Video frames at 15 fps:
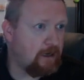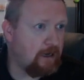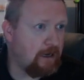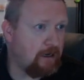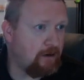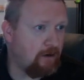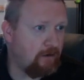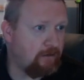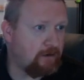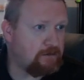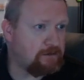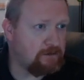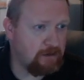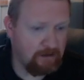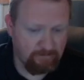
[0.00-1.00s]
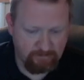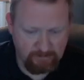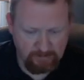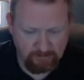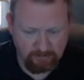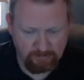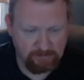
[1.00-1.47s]
and all that's left
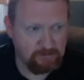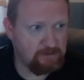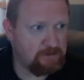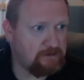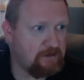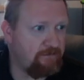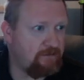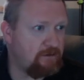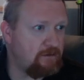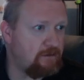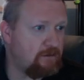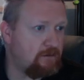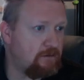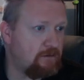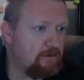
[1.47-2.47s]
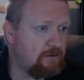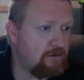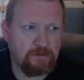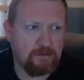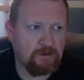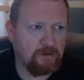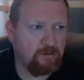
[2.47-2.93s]
here is a 7.
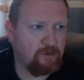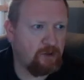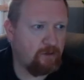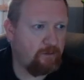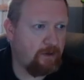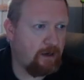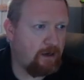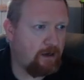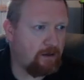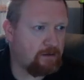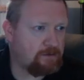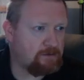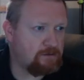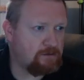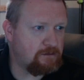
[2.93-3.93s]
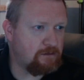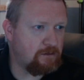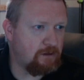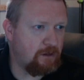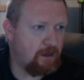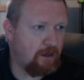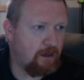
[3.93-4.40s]
So the middle box,
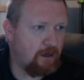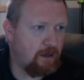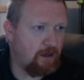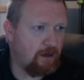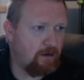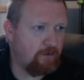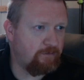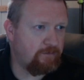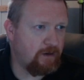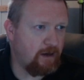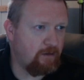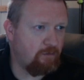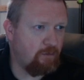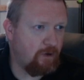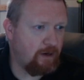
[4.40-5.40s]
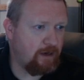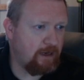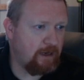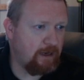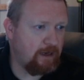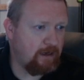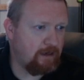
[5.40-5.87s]
uh, we've got a 1,
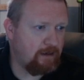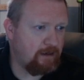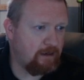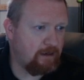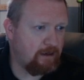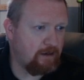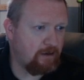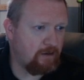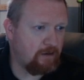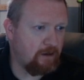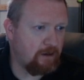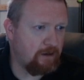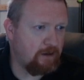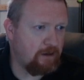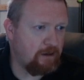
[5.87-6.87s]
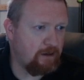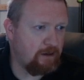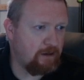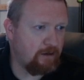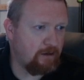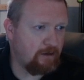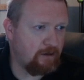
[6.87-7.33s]
8 here and
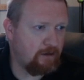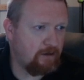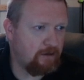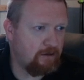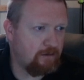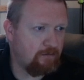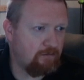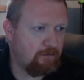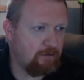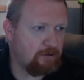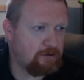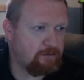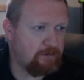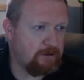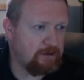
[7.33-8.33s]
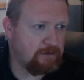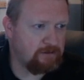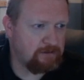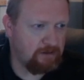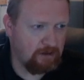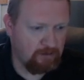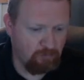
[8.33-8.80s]
here, which
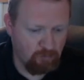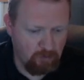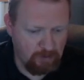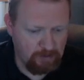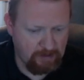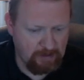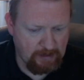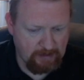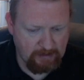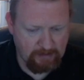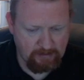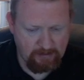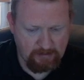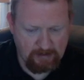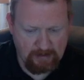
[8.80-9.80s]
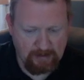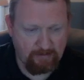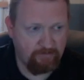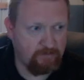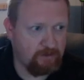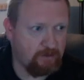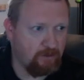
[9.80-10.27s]
means that 1 and 8
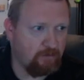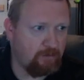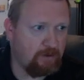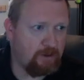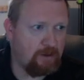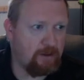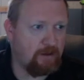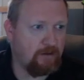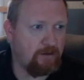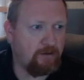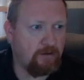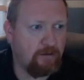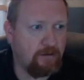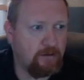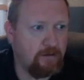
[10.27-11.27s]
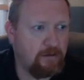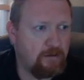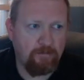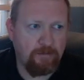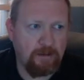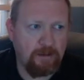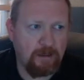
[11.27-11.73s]
have to go here.
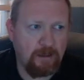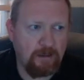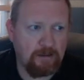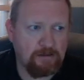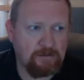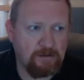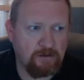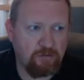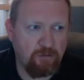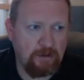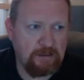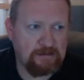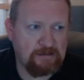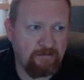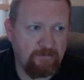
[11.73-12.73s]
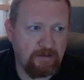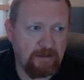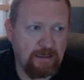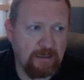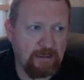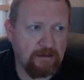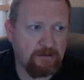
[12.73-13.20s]
Because the 27
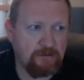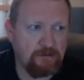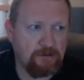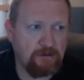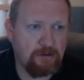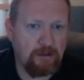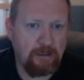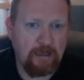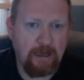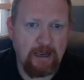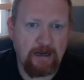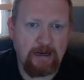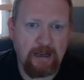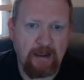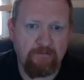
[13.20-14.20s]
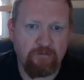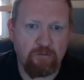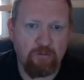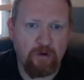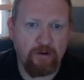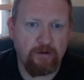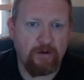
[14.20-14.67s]
cage can't have a
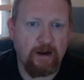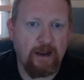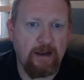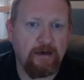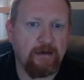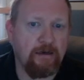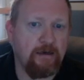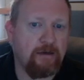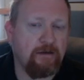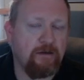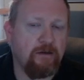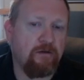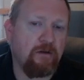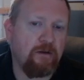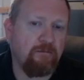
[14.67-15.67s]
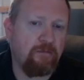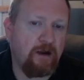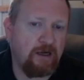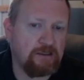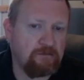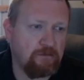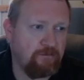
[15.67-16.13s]
1 or 8 in it, the only
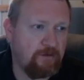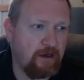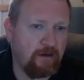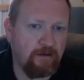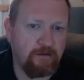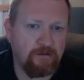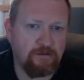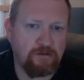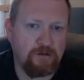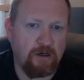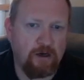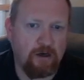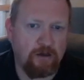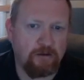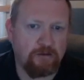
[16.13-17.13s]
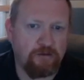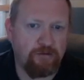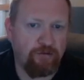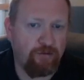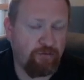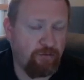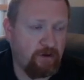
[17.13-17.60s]
possible values are
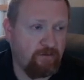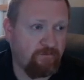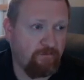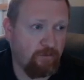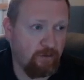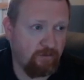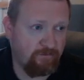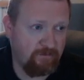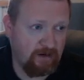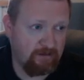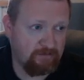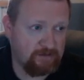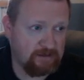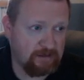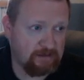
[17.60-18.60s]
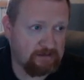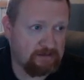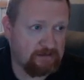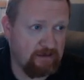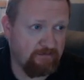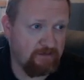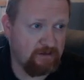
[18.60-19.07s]
2, 3, 4, 5, 6,
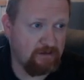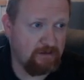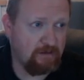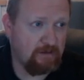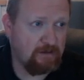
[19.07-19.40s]
7.